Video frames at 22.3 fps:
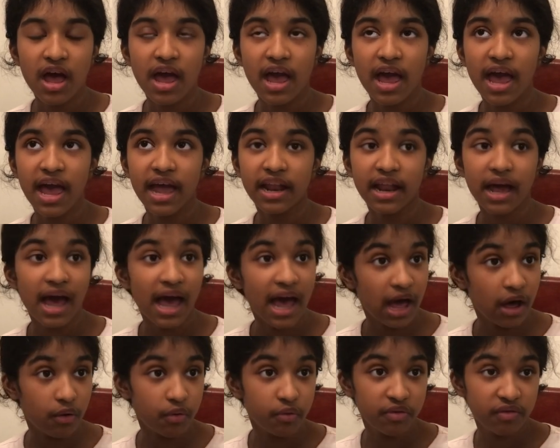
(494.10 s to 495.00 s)
and a
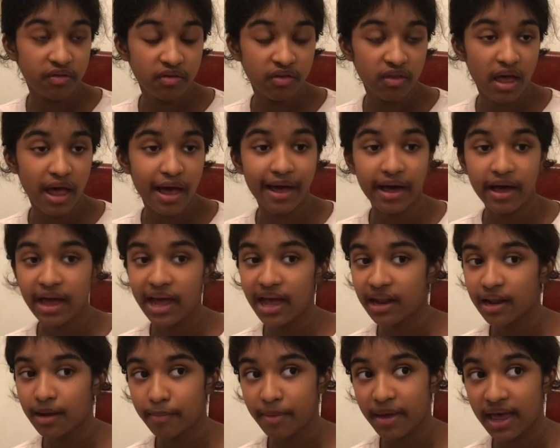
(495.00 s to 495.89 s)
house
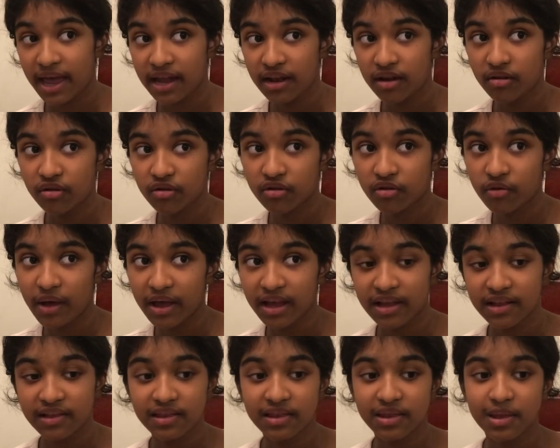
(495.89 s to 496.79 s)
and a bed so I
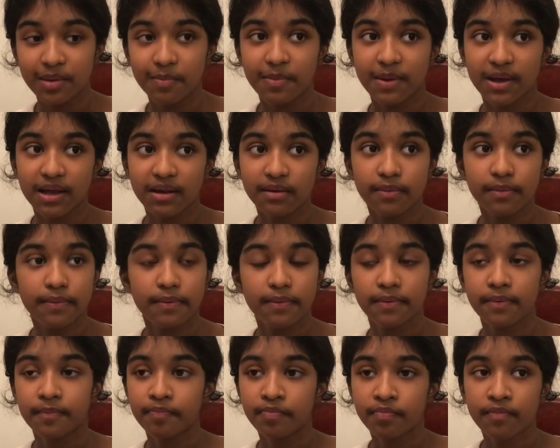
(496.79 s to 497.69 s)
can sleep in.
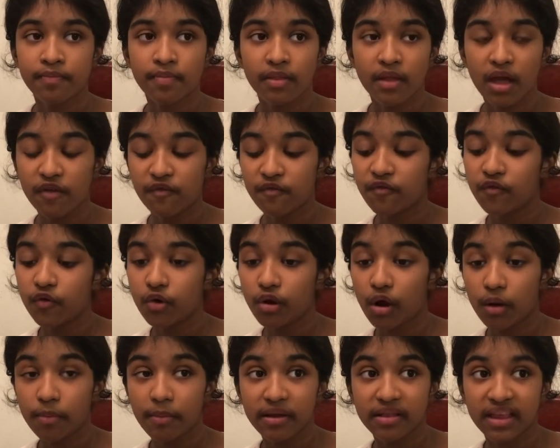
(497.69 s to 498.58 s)
Nice. And food
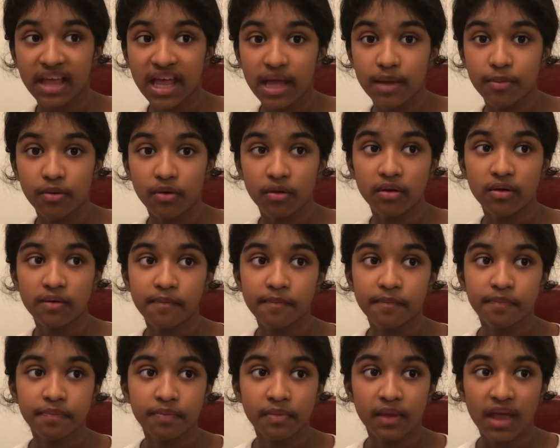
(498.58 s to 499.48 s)
on my table.
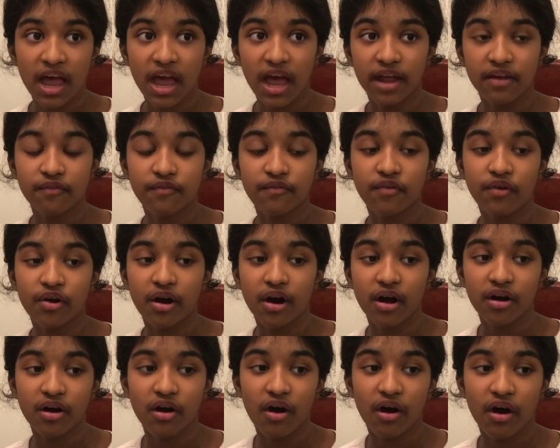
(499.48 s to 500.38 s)
Oh, and nice. for
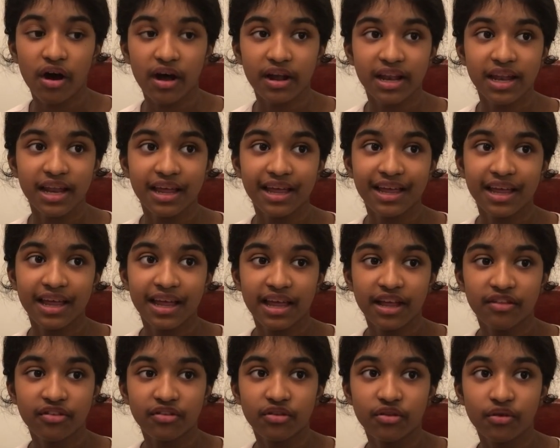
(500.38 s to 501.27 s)
a God
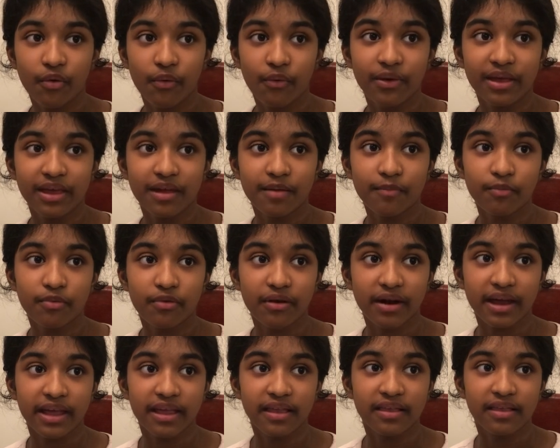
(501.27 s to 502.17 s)
so we can
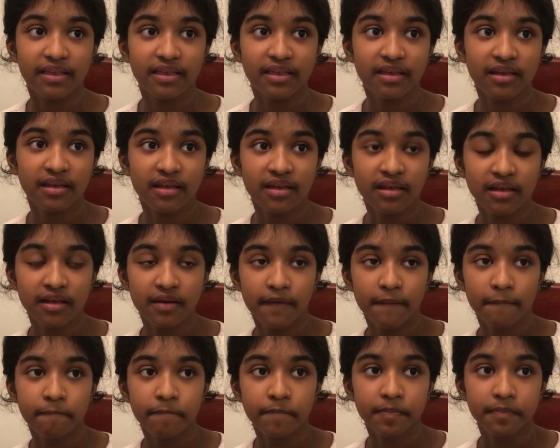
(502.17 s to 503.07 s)
praise.
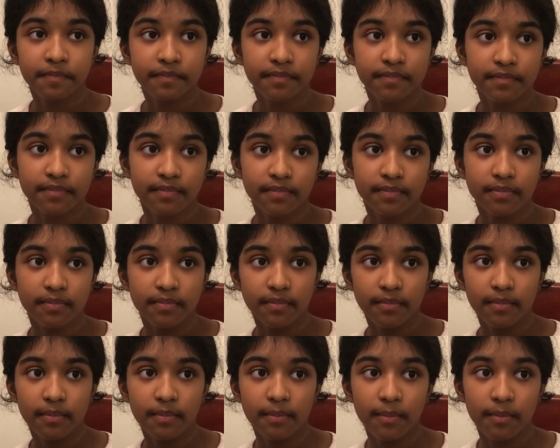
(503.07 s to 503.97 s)
Nice.
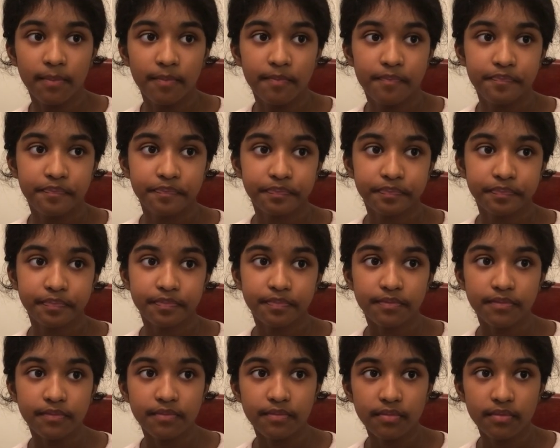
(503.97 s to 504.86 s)
Wow. That's
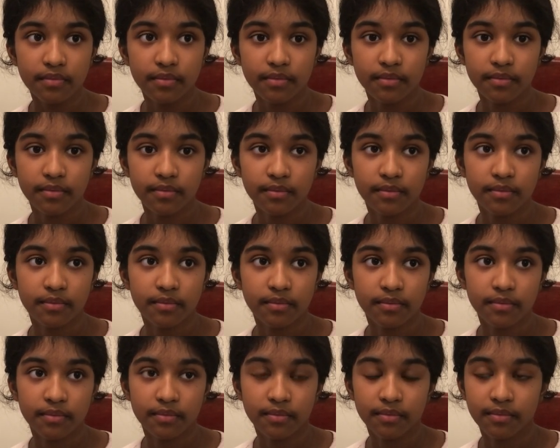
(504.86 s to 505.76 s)
beautiful,
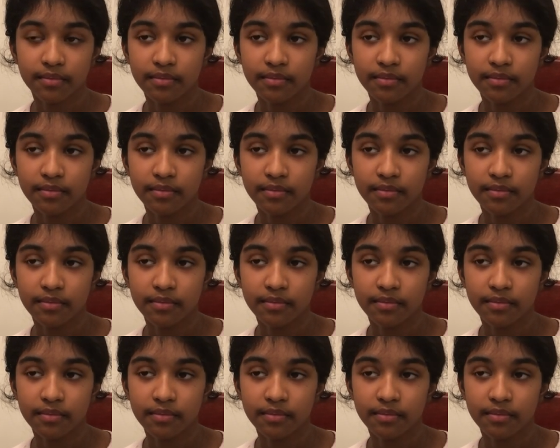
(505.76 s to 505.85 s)
Natalie.